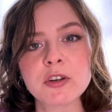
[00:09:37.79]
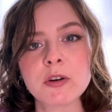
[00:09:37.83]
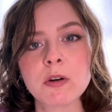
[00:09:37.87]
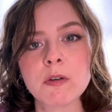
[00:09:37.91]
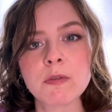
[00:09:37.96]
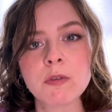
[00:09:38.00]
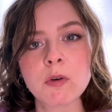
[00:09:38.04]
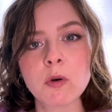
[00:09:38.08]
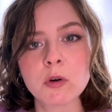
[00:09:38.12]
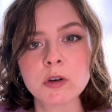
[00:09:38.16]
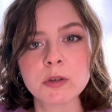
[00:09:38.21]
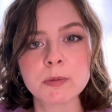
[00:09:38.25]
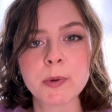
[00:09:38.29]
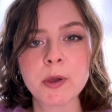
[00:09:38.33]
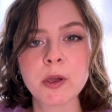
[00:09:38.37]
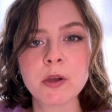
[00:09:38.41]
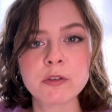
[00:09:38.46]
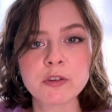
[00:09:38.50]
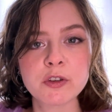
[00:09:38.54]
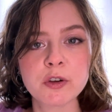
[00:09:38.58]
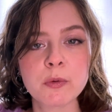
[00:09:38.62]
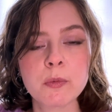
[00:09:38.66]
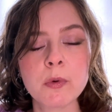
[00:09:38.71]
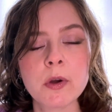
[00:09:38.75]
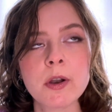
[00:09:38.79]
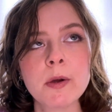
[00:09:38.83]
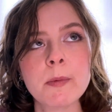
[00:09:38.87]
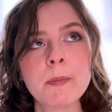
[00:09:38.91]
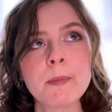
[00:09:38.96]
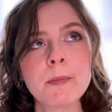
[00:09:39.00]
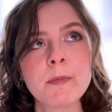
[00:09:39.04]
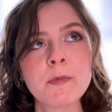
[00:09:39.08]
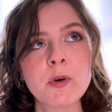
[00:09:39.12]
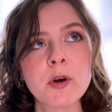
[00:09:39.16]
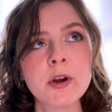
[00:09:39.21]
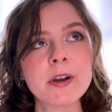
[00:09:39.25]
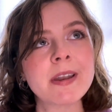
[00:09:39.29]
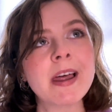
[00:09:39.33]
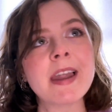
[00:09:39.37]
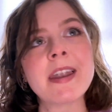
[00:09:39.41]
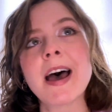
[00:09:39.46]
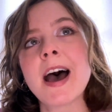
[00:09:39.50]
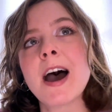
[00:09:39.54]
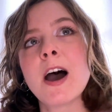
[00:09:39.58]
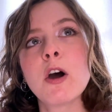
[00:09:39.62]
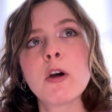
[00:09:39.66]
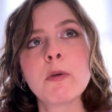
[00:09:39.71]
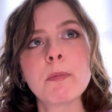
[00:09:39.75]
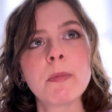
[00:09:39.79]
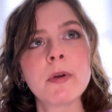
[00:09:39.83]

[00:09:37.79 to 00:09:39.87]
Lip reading: of course, because you want to work that out,